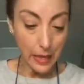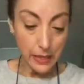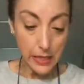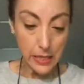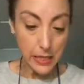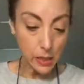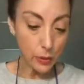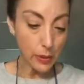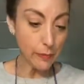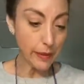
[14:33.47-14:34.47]
This is
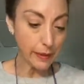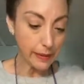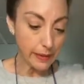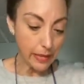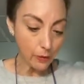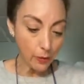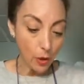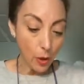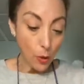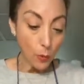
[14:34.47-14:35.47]
looking better. Now,
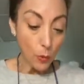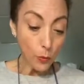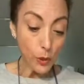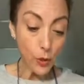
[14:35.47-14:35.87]
what we're